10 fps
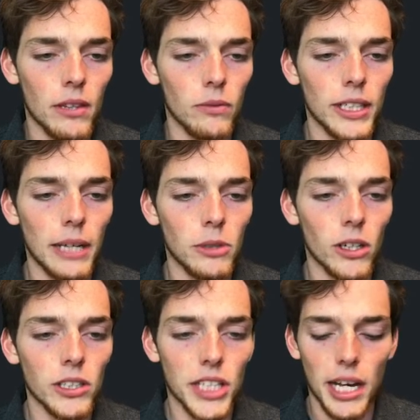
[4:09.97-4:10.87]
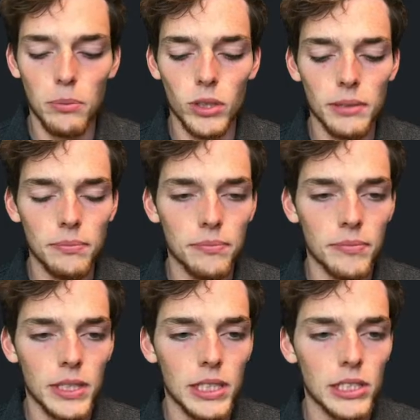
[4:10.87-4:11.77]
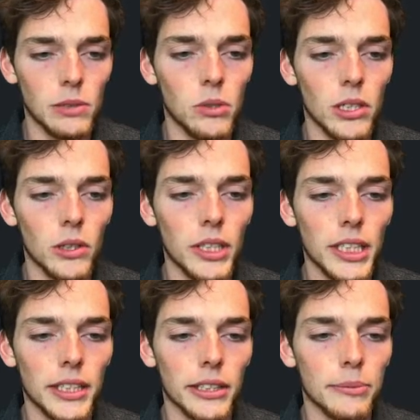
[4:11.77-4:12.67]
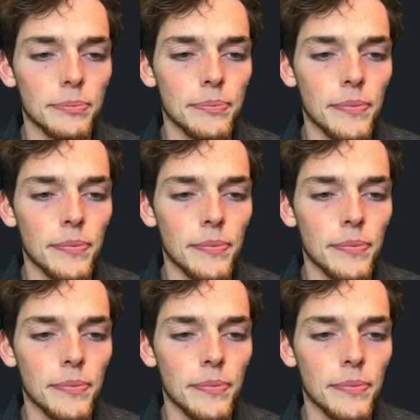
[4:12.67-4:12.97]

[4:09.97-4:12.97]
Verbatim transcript: We named ours app one, so we'll include it here.